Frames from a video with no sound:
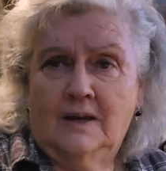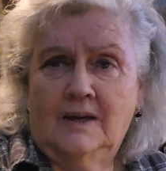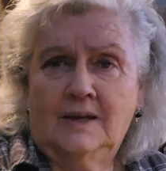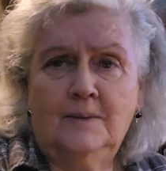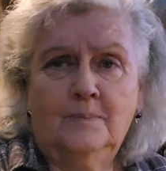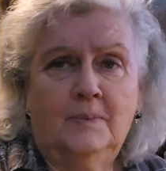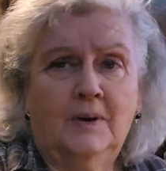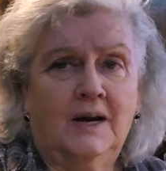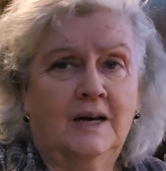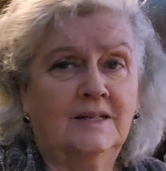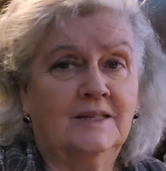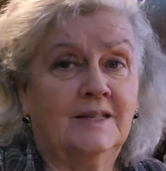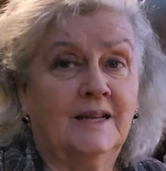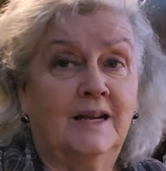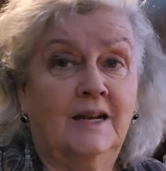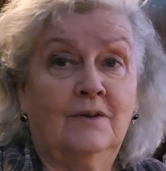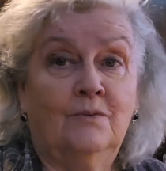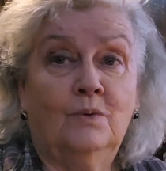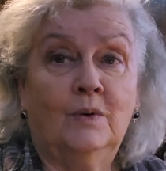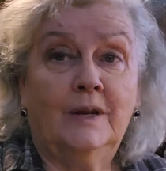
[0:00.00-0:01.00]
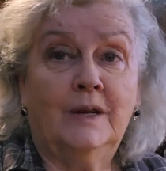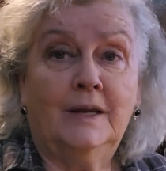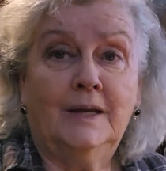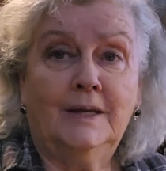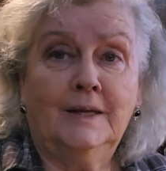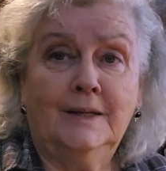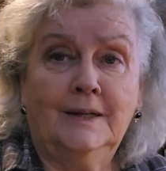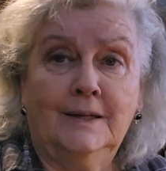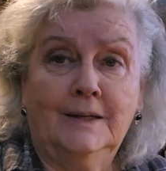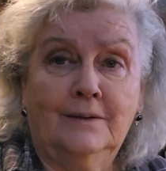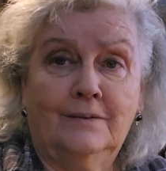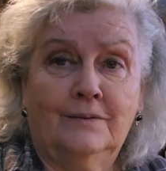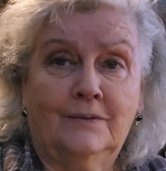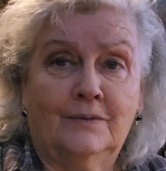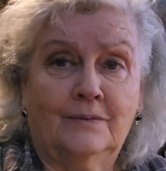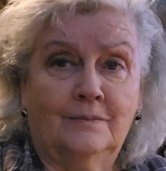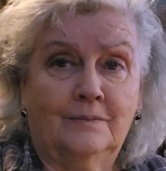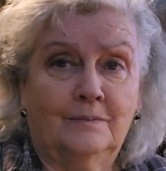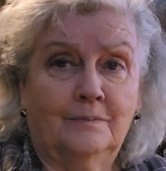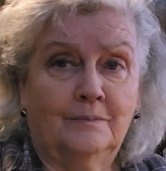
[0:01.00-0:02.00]
He buys every heating
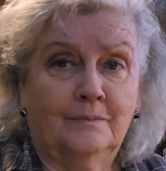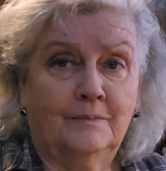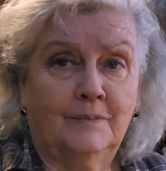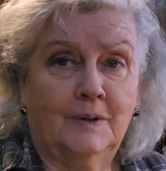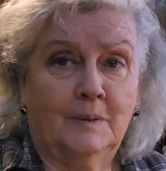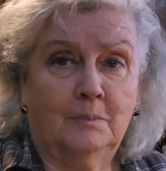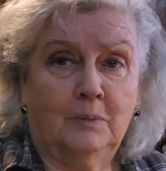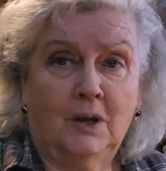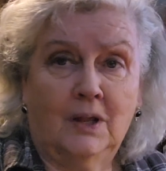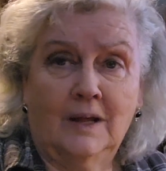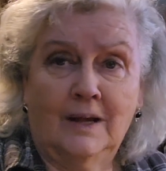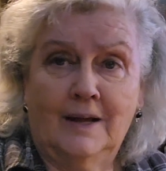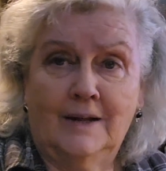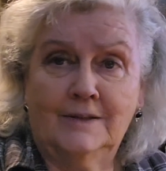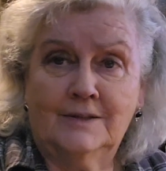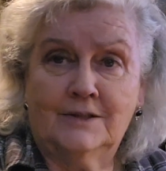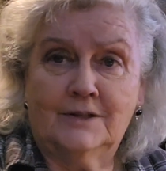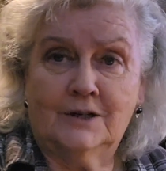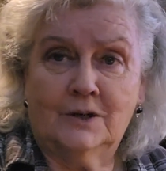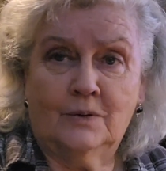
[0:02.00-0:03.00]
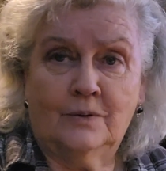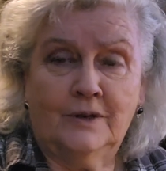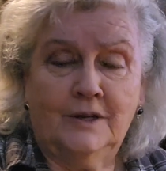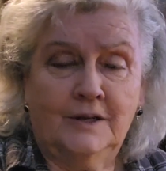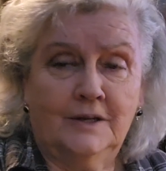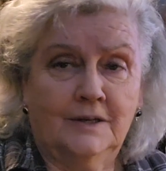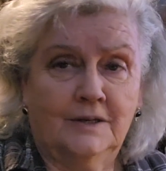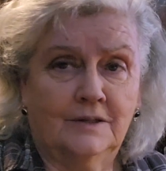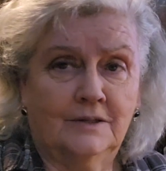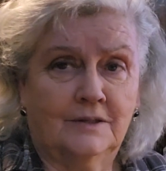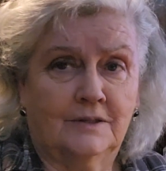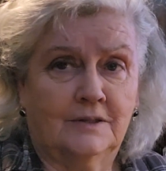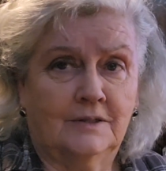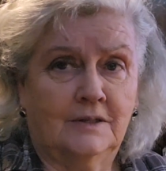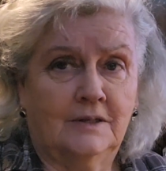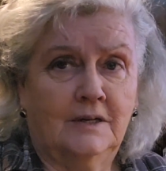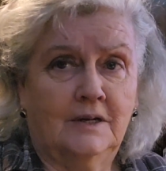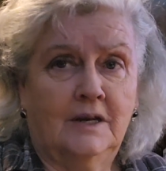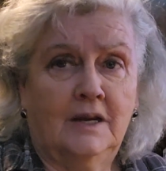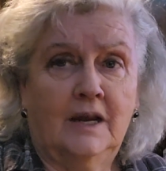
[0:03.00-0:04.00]
appliance there is,
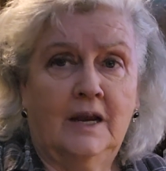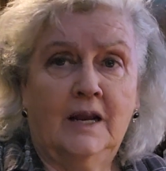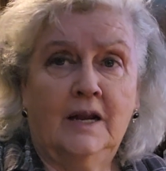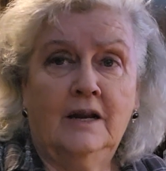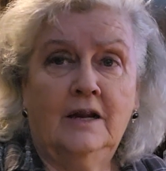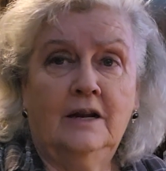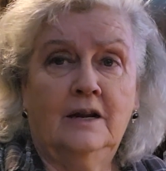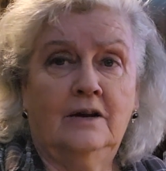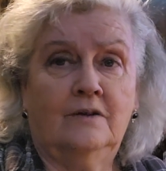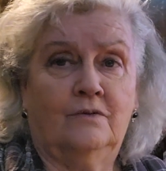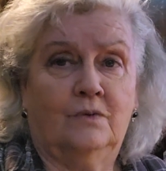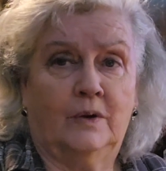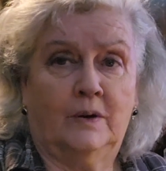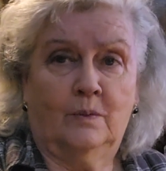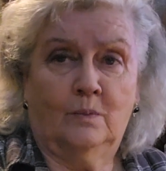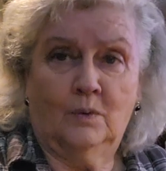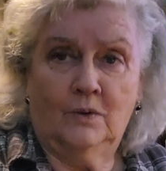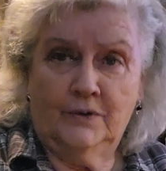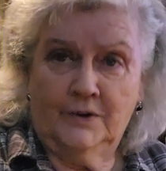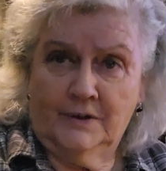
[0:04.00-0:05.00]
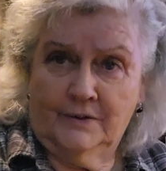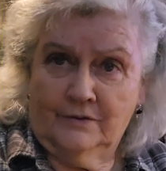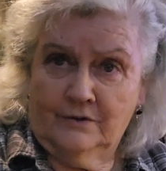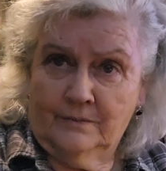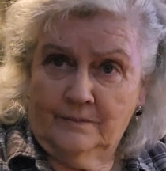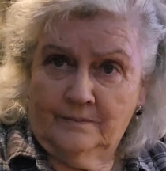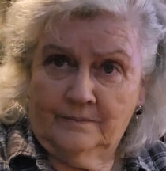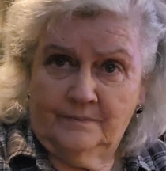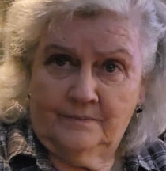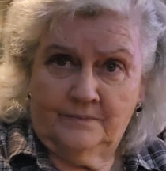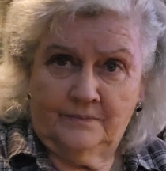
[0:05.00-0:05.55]
every one of them.